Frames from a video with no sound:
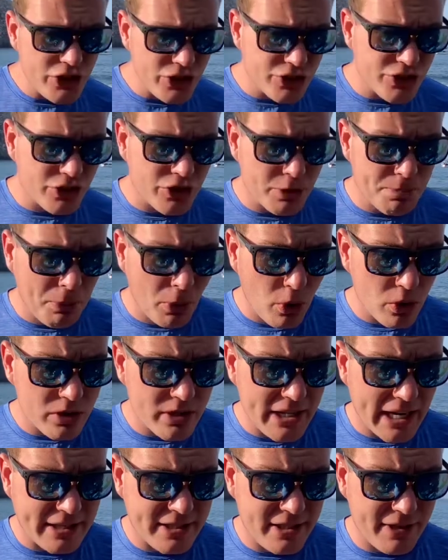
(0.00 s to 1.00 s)
to sports
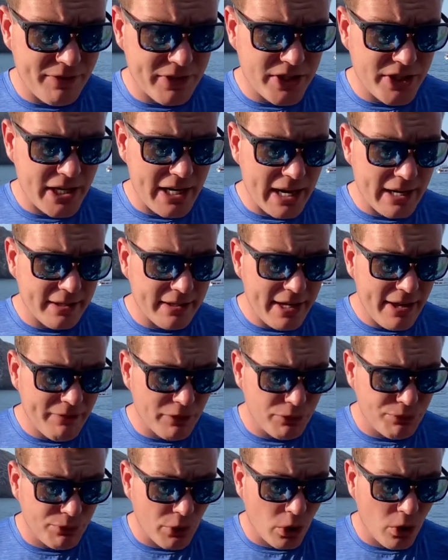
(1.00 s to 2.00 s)
activity at level
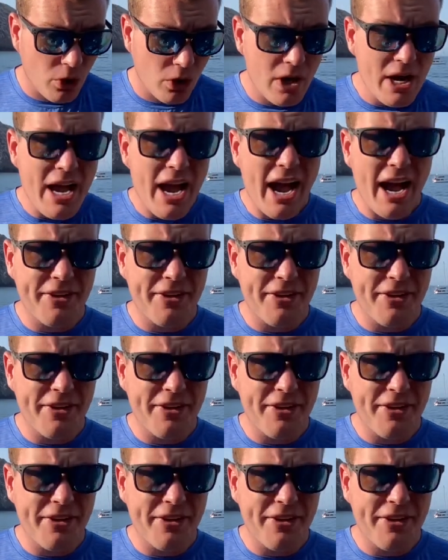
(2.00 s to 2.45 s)
4, a